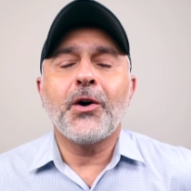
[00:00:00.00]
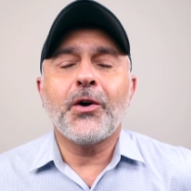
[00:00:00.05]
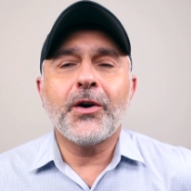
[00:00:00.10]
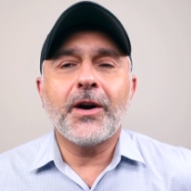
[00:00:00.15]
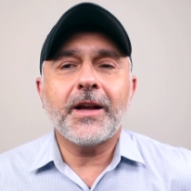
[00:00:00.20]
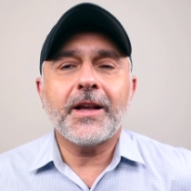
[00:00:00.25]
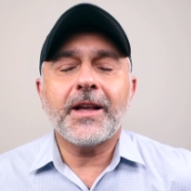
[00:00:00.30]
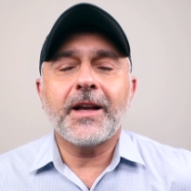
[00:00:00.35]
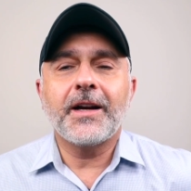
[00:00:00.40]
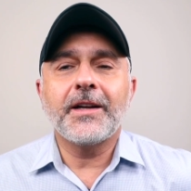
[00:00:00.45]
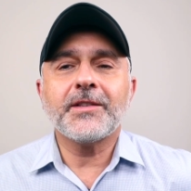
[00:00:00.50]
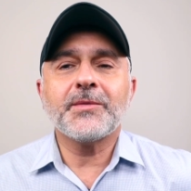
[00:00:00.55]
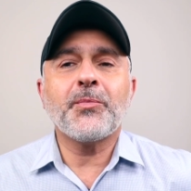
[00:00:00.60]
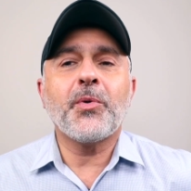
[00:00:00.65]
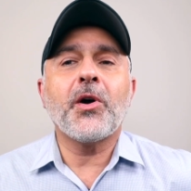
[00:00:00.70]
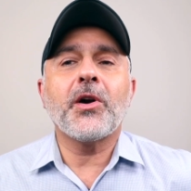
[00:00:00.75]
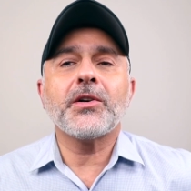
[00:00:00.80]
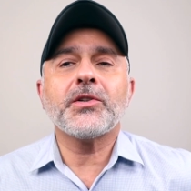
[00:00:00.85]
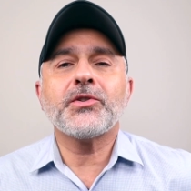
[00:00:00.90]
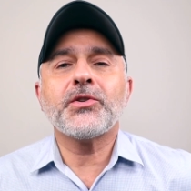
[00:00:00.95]
All right guys,
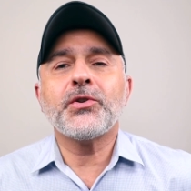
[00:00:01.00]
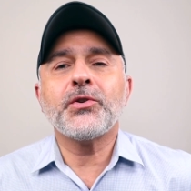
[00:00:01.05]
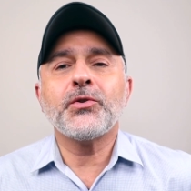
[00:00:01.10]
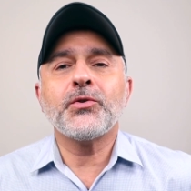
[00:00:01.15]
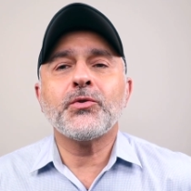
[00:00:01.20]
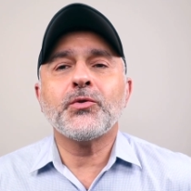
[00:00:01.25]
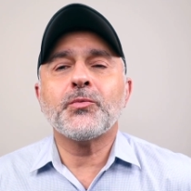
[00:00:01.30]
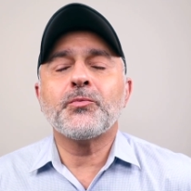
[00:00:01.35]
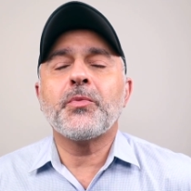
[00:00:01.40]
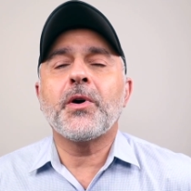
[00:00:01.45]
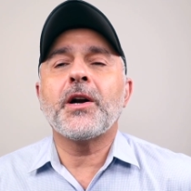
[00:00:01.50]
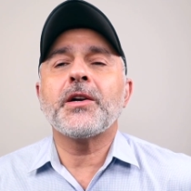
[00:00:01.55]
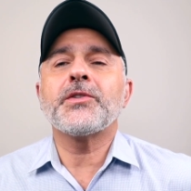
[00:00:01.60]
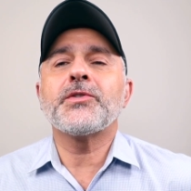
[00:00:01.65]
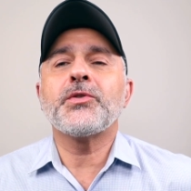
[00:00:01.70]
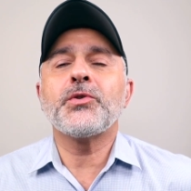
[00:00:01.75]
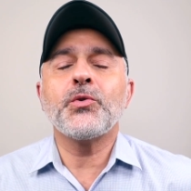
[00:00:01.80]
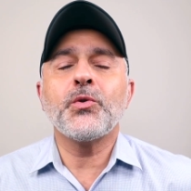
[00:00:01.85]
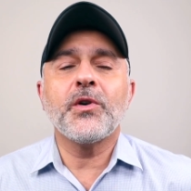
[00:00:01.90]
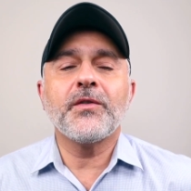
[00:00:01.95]
part two, part
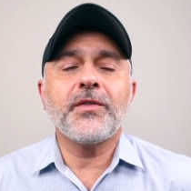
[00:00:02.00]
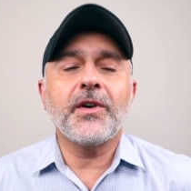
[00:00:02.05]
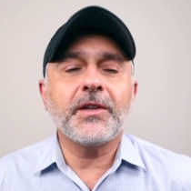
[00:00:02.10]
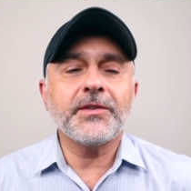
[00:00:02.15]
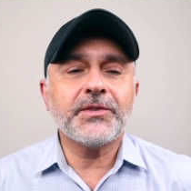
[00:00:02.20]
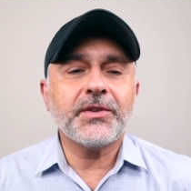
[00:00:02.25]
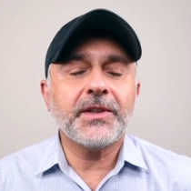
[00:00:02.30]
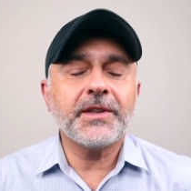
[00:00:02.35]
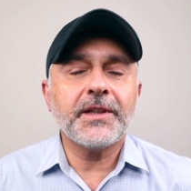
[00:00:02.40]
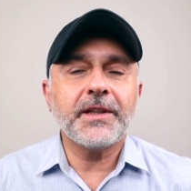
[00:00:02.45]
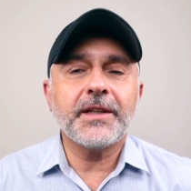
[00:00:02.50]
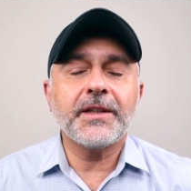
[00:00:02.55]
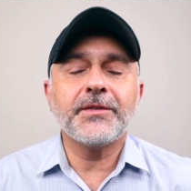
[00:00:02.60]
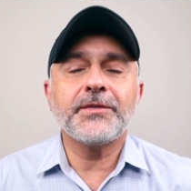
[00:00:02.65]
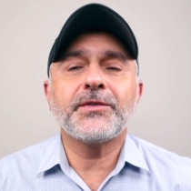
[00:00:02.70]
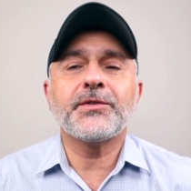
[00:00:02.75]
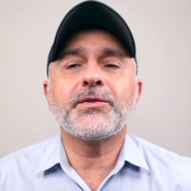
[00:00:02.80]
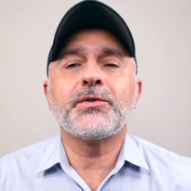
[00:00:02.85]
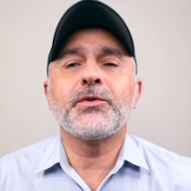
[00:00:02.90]
two of alternatives